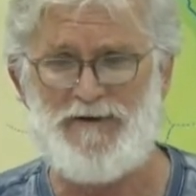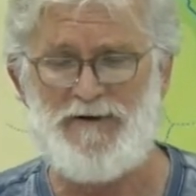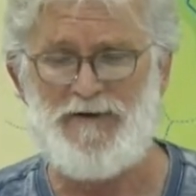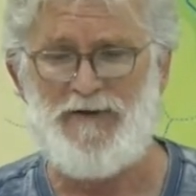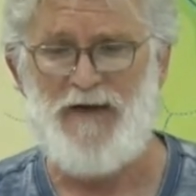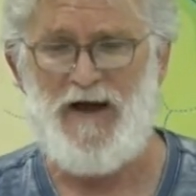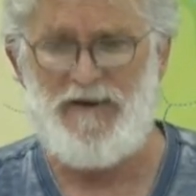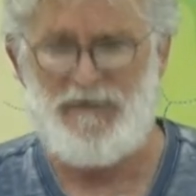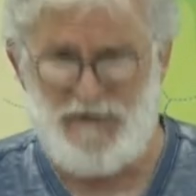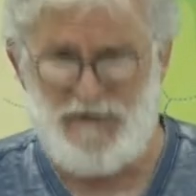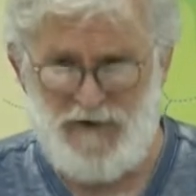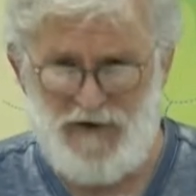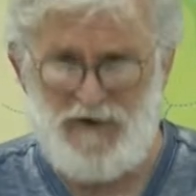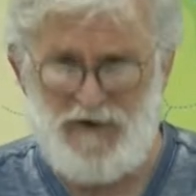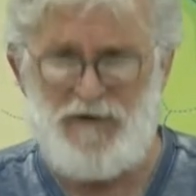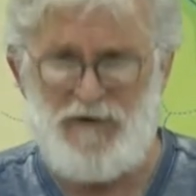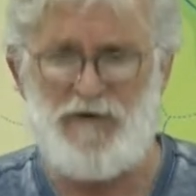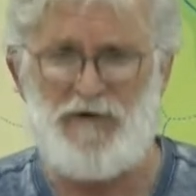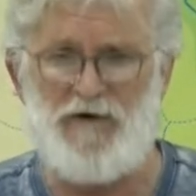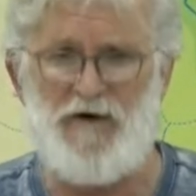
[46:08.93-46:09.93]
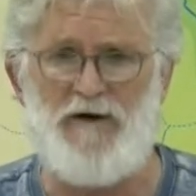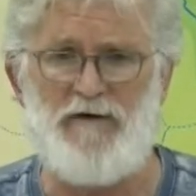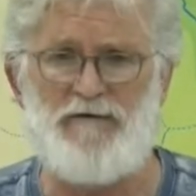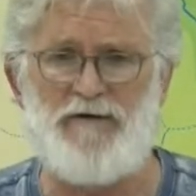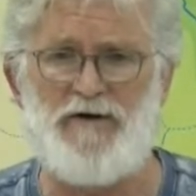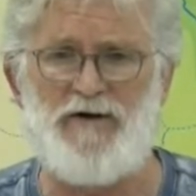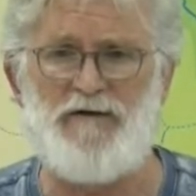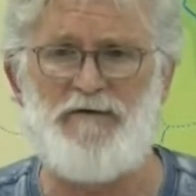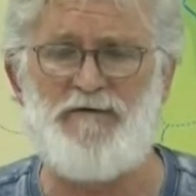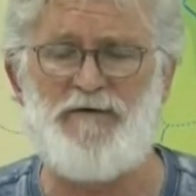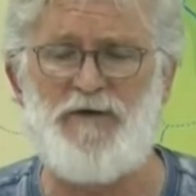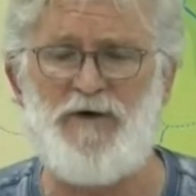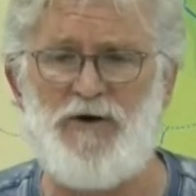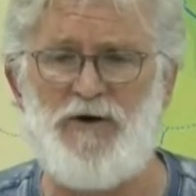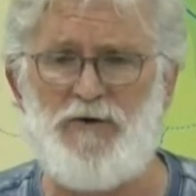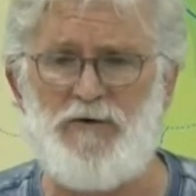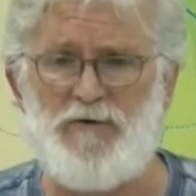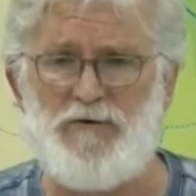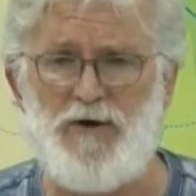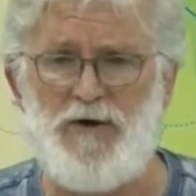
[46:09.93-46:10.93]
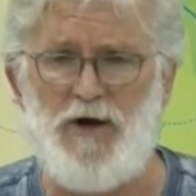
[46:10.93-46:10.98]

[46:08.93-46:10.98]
That's the conservative view.